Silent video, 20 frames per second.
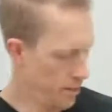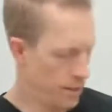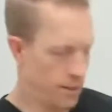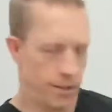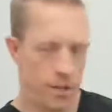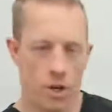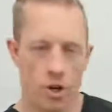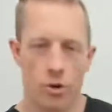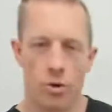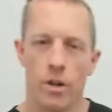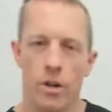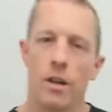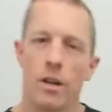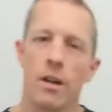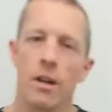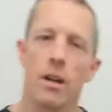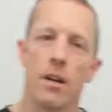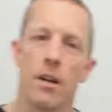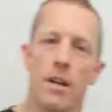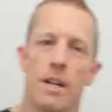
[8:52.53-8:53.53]
so
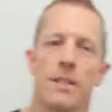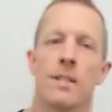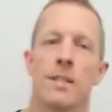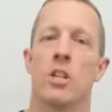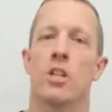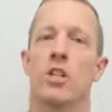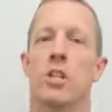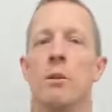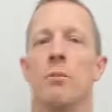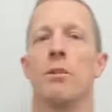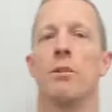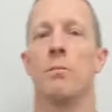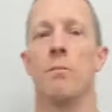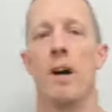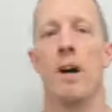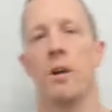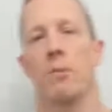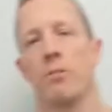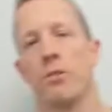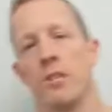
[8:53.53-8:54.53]
essentially with the
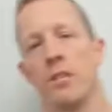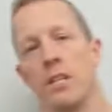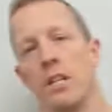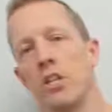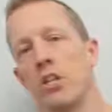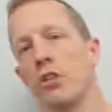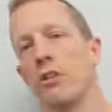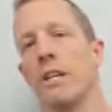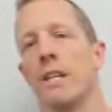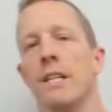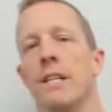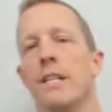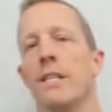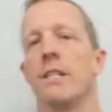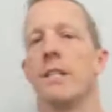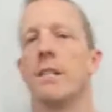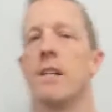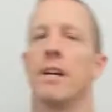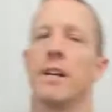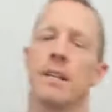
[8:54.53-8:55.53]
mild procedure, they did a
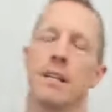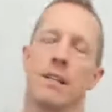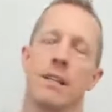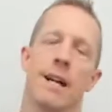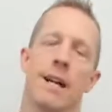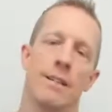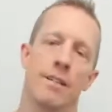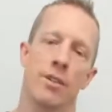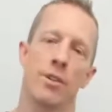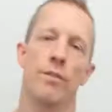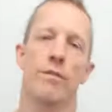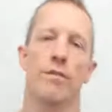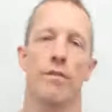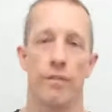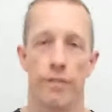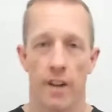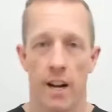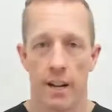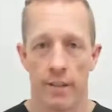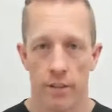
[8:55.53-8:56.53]
study that lasted over
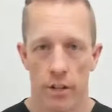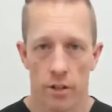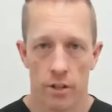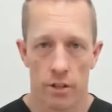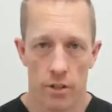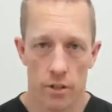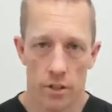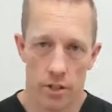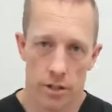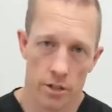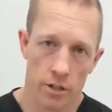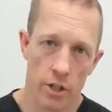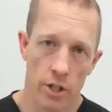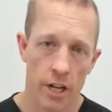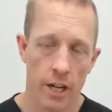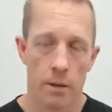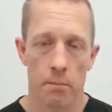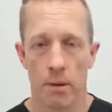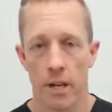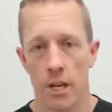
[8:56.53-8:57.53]
five years, just
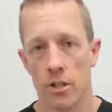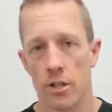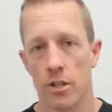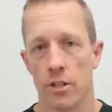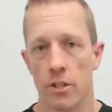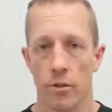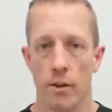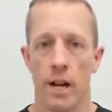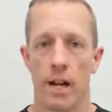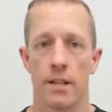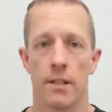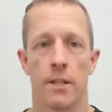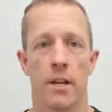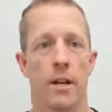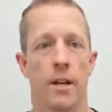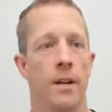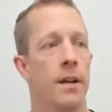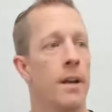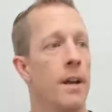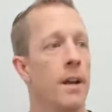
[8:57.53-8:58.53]
looking at patients who had it
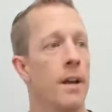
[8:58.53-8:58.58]
done.